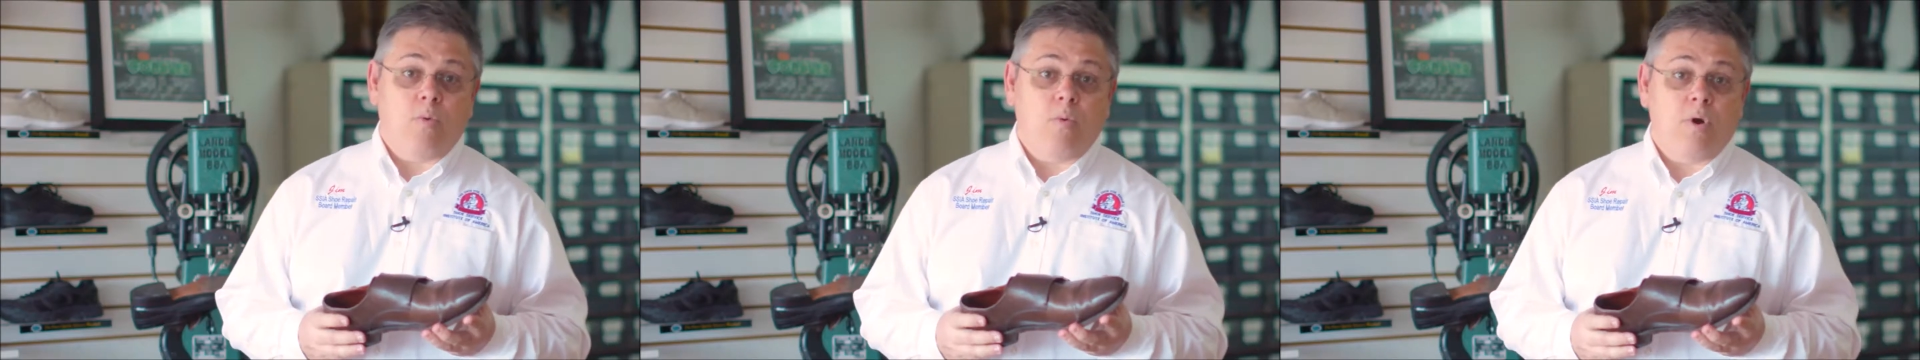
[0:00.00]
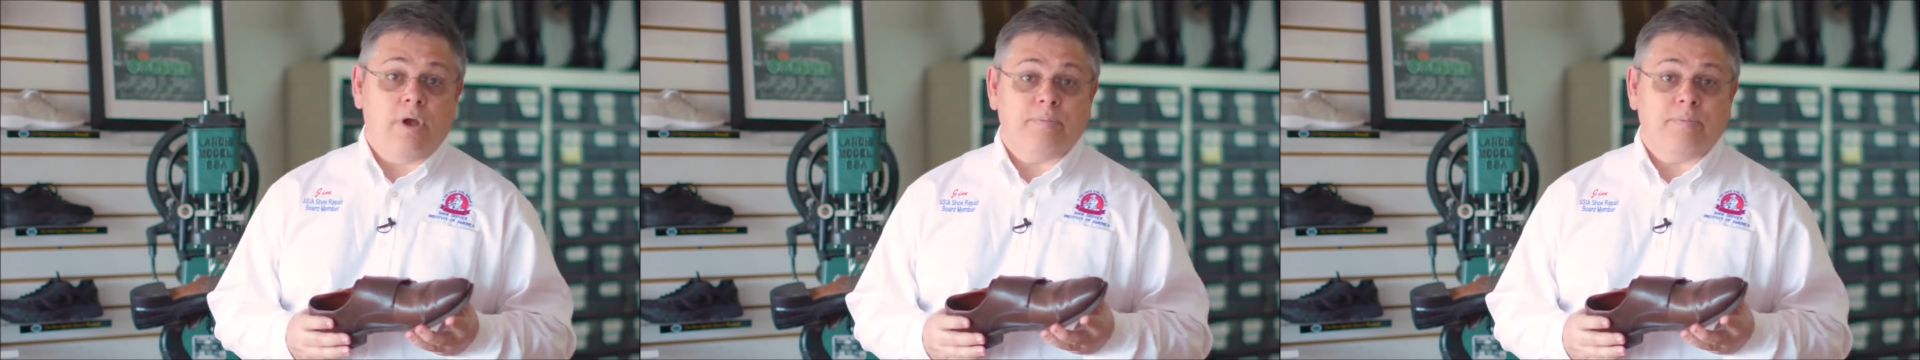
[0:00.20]

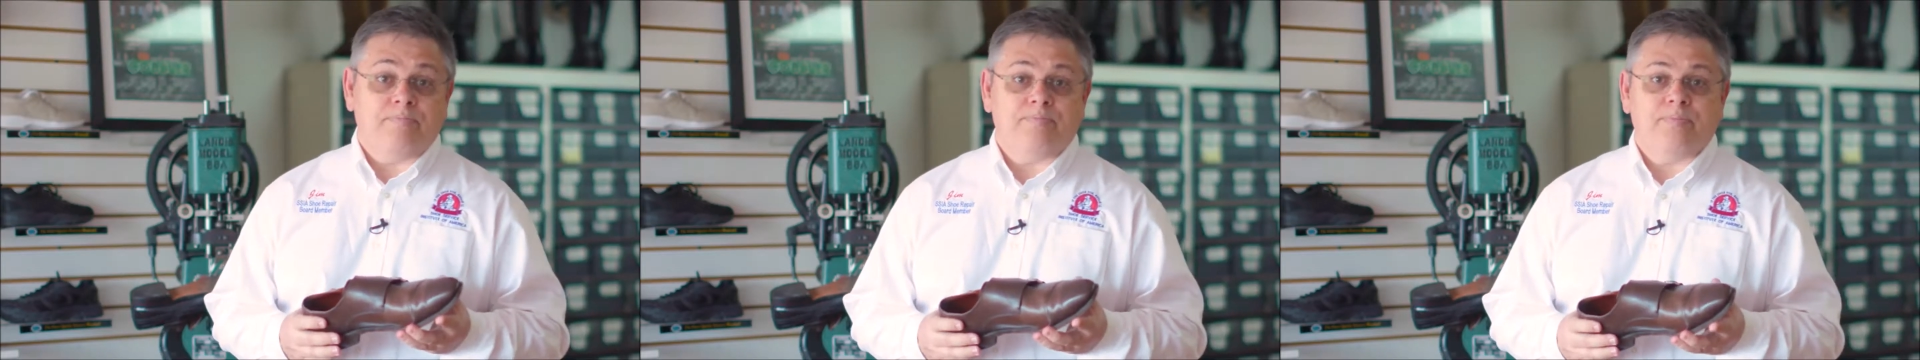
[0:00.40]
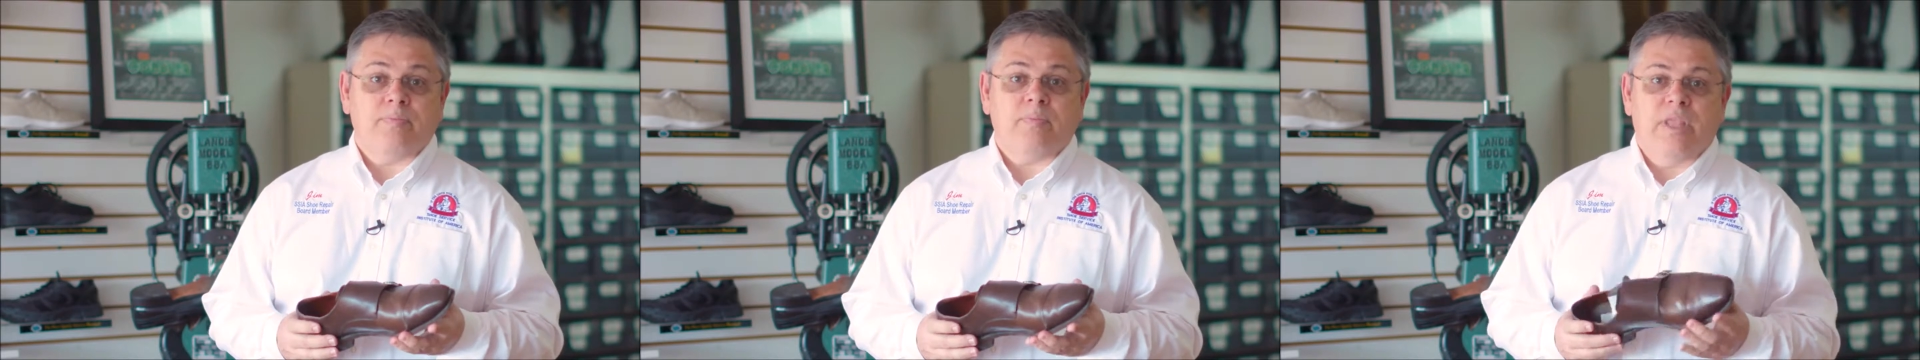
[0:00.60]
one,
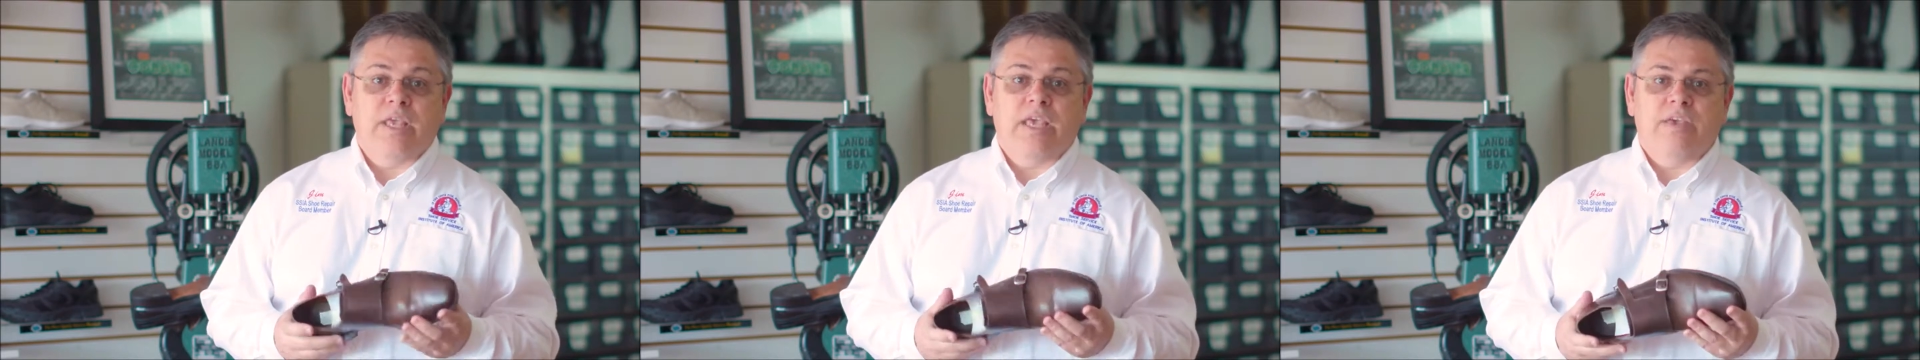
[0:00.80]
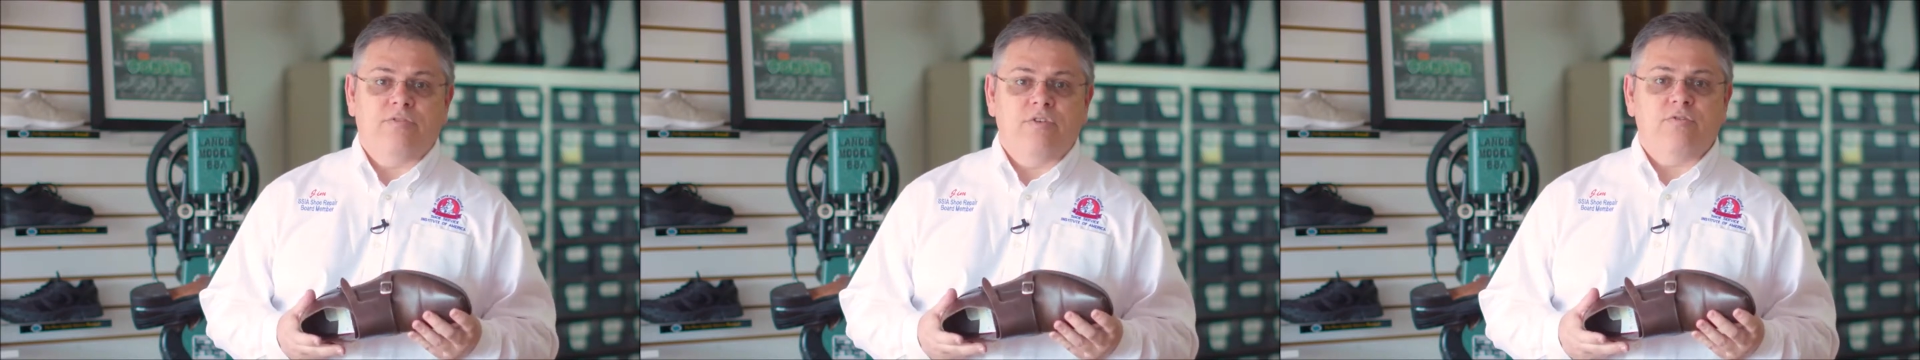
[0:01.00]

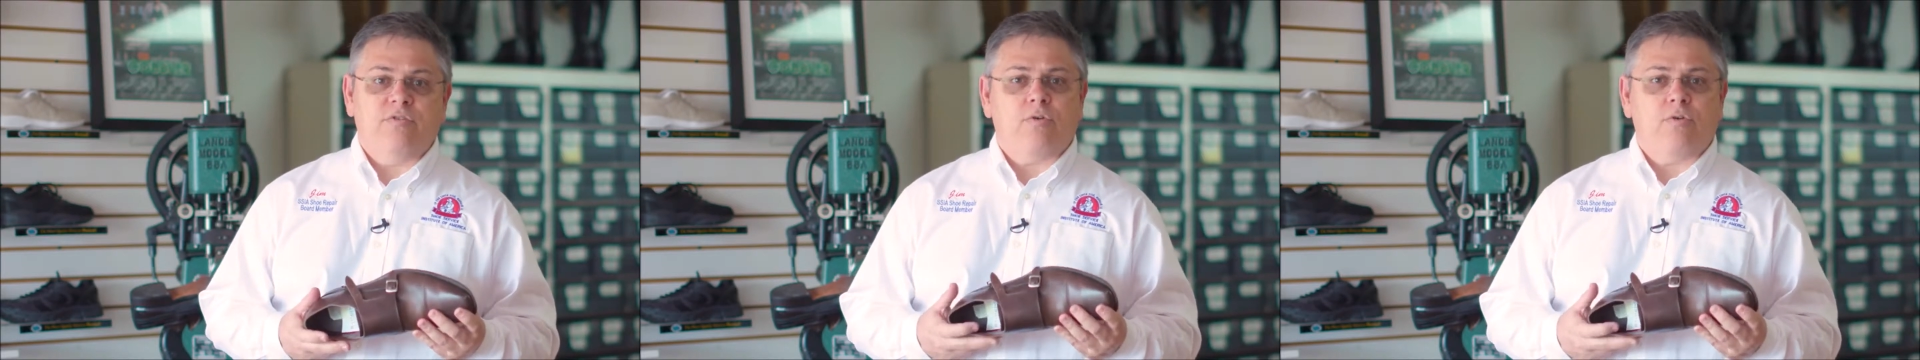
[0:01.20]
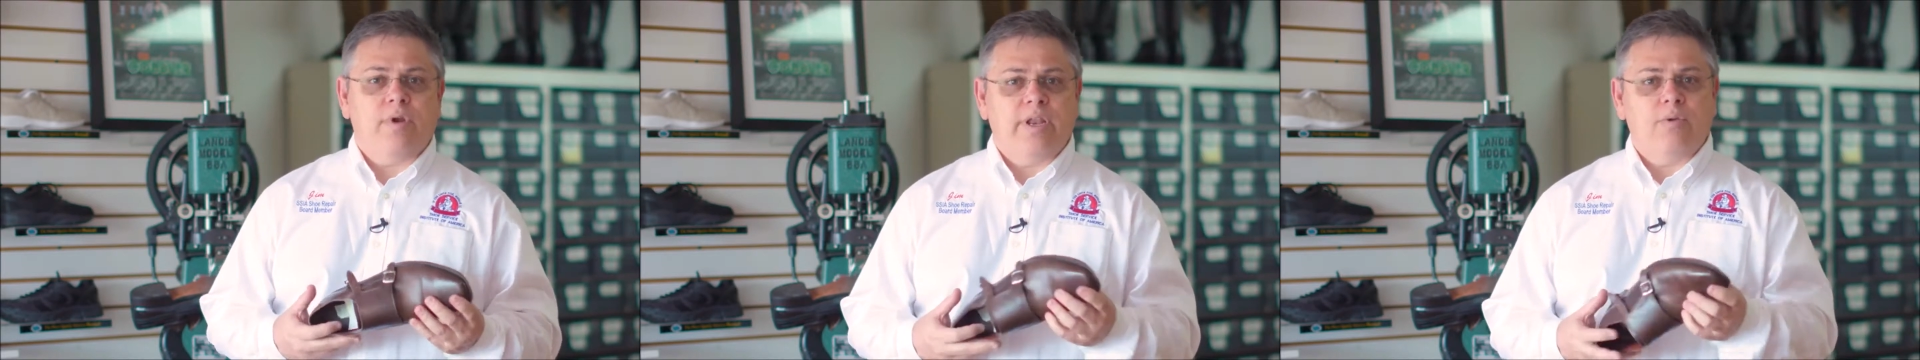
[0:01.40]
if you've
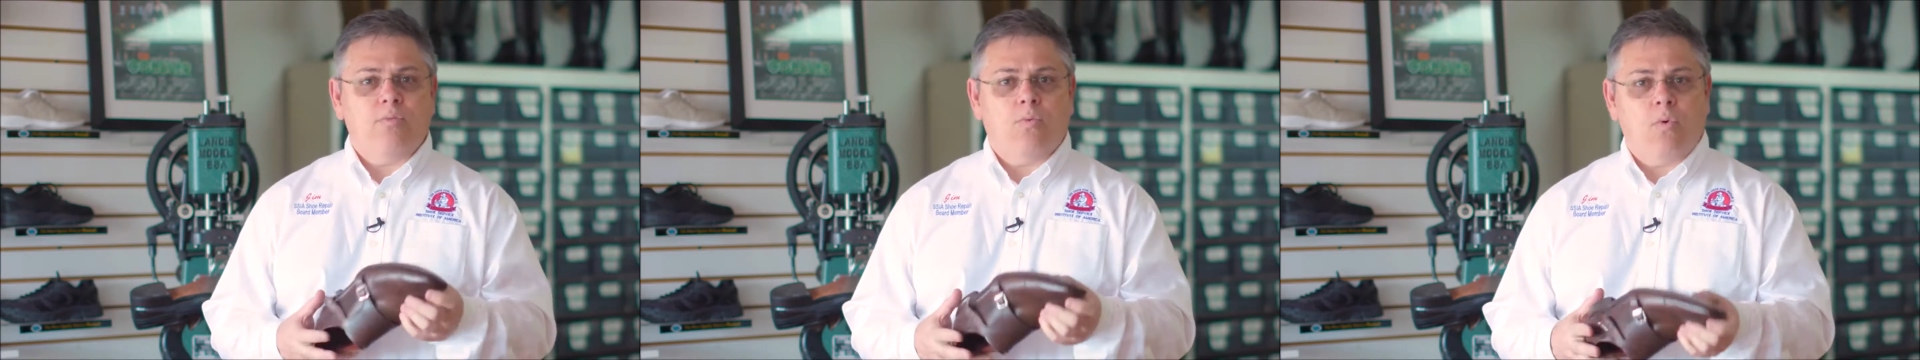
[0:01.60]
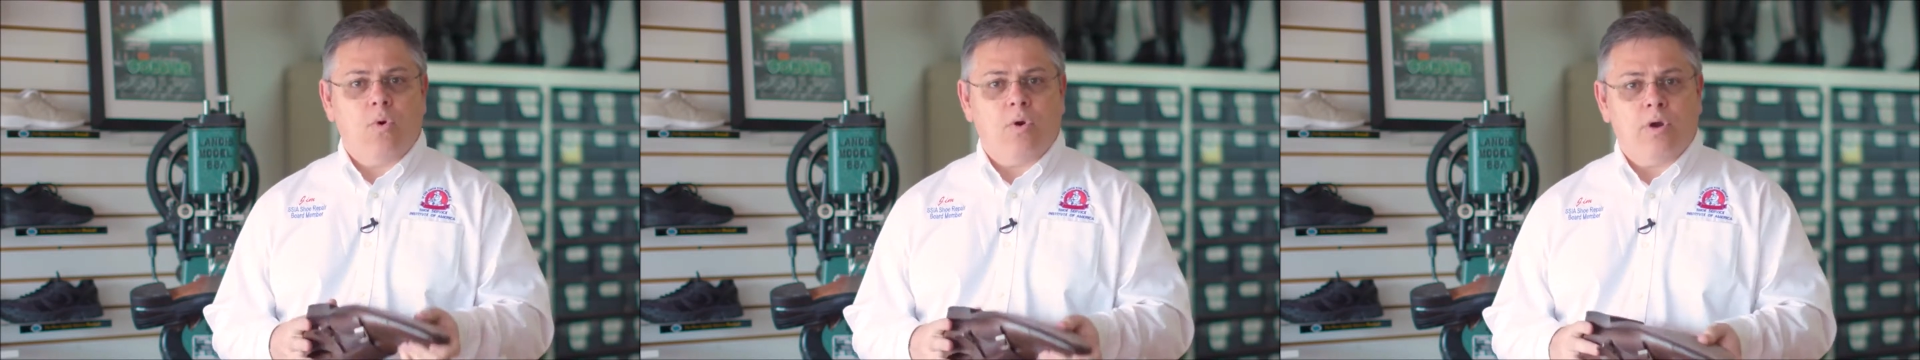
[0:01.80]
already
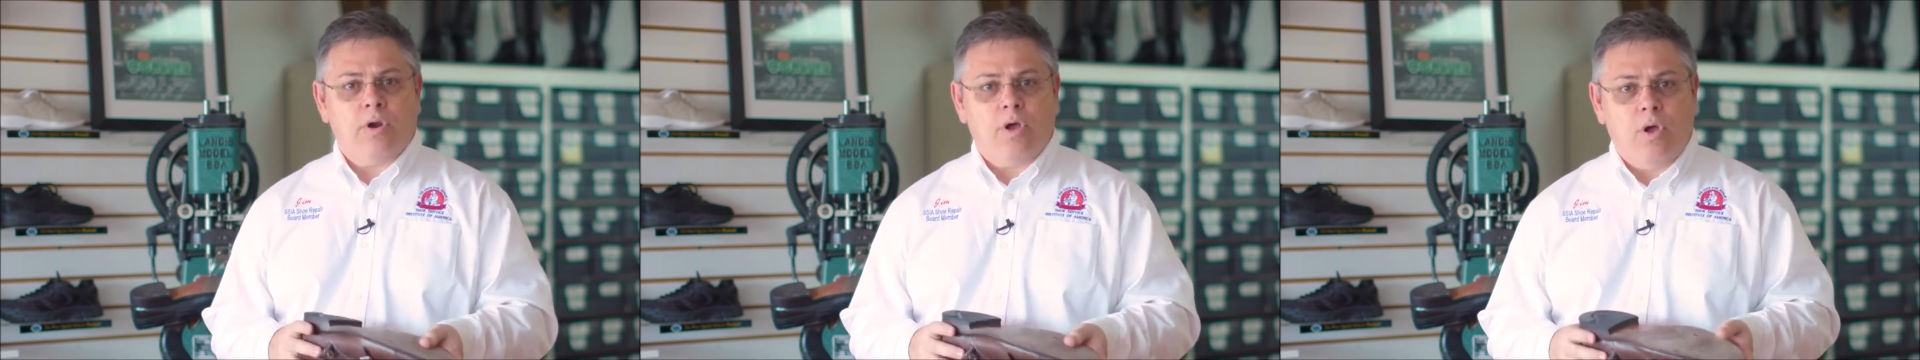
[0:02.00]
worn a